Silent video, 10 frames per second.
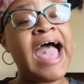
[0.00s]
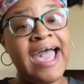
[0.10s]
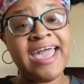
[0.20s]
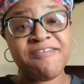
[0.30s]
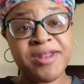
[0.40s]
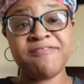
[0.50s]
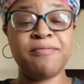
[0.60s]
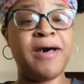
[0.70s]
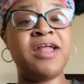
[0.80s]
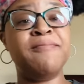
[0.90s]
I have been a
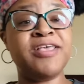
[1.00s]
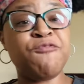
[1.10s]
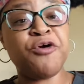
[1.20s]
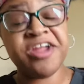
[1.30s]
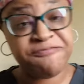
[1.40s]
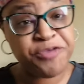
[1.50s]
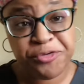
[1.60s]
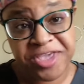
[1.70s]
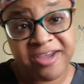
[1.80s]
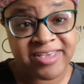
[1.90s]
phlebotomist for a few
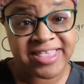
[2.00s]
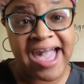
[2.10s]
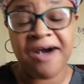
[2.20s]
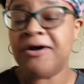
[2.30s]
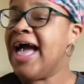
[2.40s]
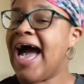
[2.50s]
years now.